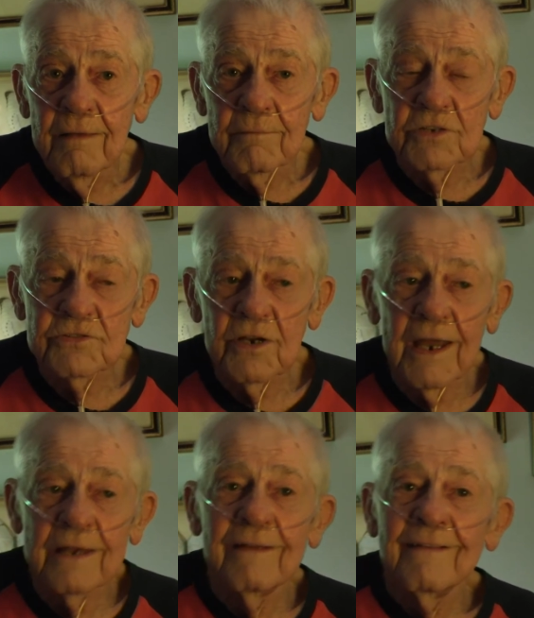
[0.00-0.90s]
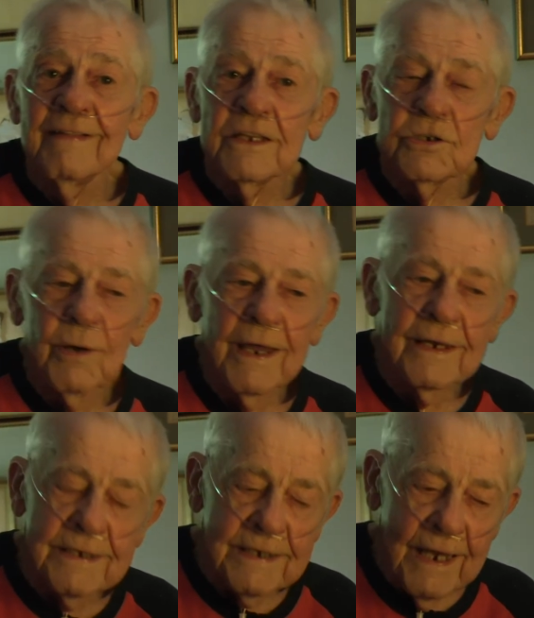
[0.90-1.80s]
Because you had, you
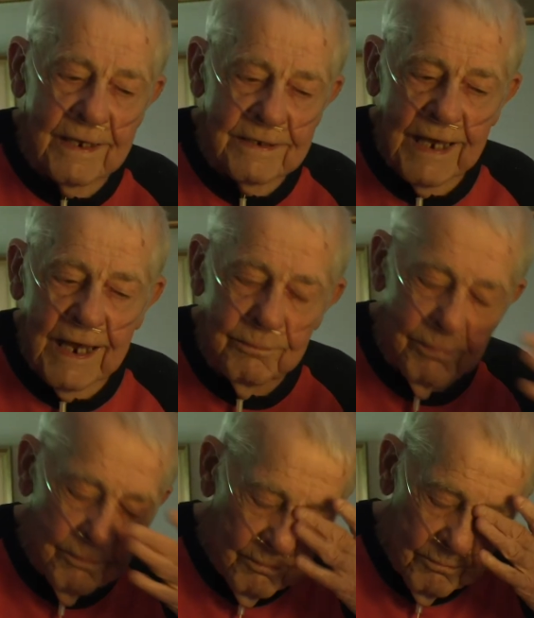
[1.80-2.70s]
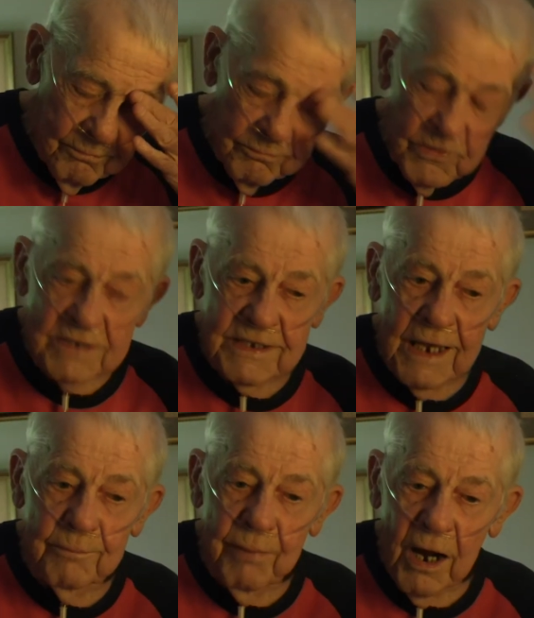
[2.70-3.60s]
had gay not
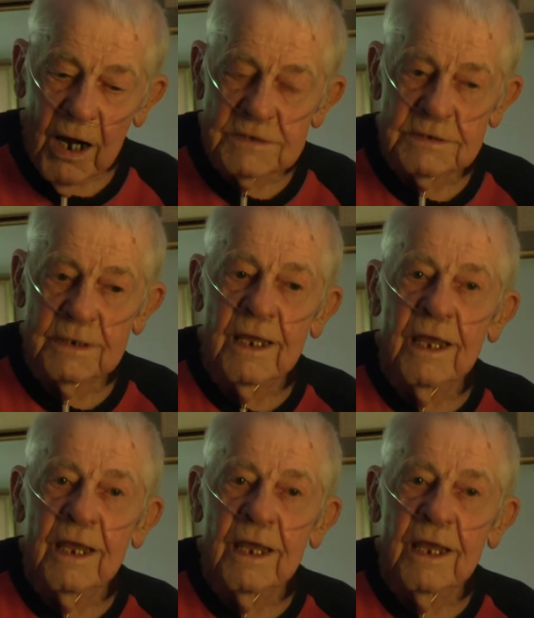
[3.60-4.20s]
gay bars, and